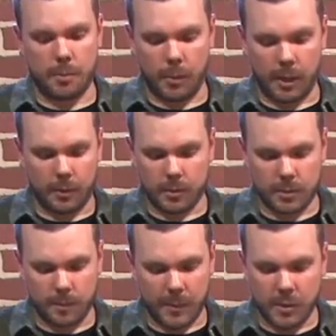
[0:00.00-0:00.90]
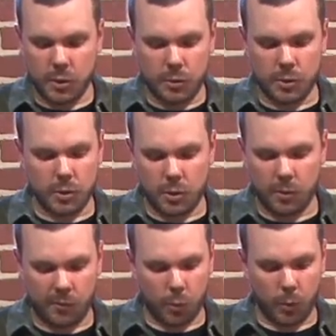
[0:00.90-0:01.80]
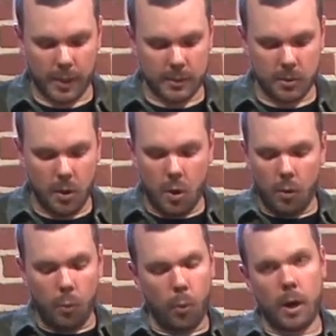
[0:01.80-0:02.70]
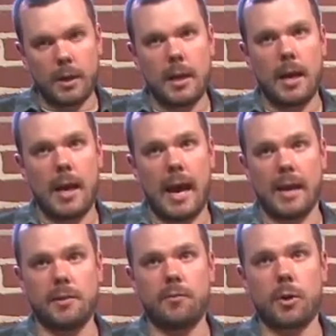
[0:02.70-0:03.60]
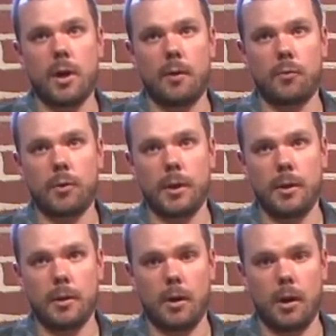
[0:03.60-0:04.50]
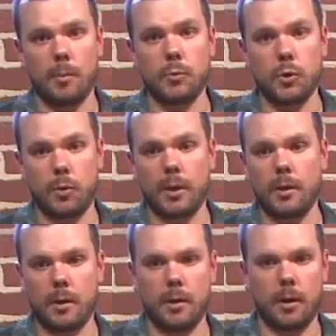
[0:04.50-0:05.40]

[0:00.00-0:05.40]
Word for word: and bikers. It's used in 2 different ways. One, active recovery during